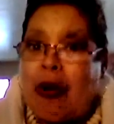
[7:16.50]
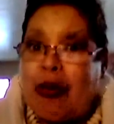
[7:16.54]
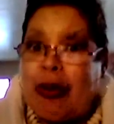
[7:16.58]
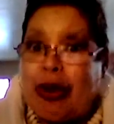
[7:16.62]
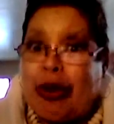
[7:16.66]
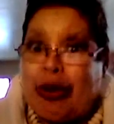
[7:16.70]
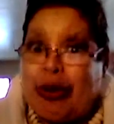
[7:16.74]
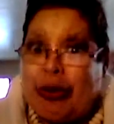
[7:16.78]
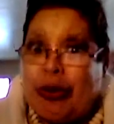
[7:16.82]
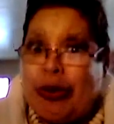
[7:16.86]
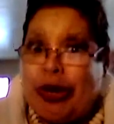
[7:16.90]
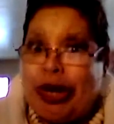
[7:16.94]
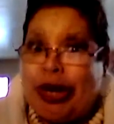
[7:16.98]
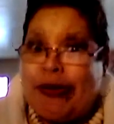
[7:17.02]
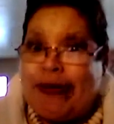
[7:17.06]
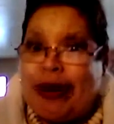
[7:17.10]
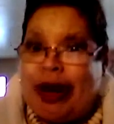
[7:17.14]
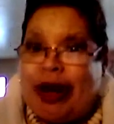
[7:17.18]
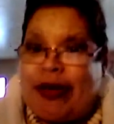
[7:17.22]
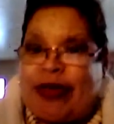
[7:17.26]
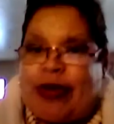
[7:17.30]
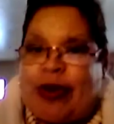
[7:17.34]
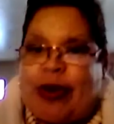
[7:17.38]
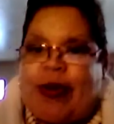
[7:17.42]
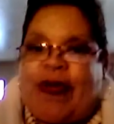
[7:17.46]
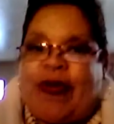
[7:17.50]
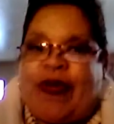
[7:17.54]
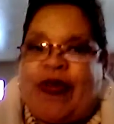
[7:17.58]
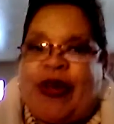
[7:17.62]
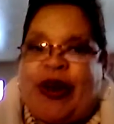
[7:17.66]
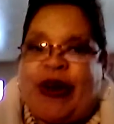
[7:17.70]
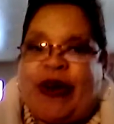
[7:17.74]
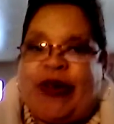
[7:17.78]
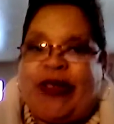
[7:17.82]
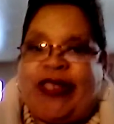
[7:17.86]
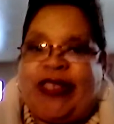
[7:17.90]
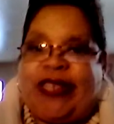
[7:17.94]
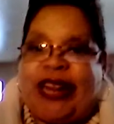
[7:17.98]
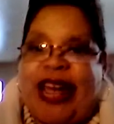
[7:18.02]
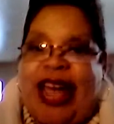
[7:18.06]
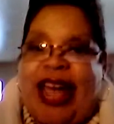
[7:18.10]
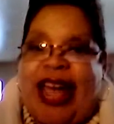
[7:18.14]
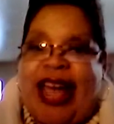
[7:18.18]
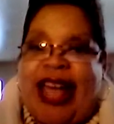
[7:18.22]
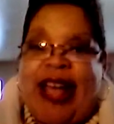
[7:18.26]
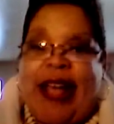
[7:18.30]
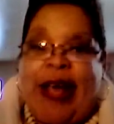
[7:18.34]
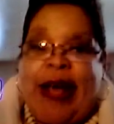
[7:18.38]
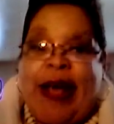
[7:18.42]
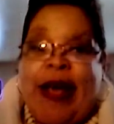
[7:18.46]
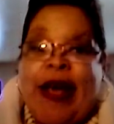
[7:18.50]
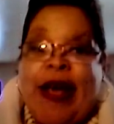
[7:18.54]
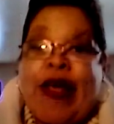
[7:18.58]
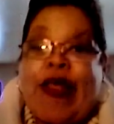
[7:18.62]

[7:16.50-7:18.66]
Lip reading: recruiting month on Thursday.